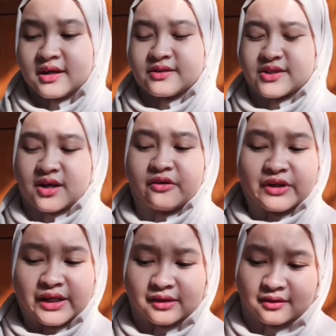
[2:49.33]
This
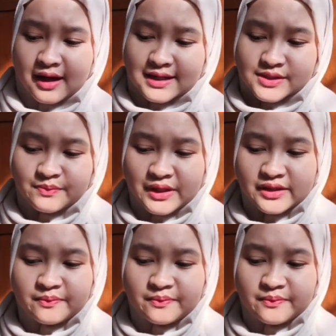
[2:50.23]
article examined the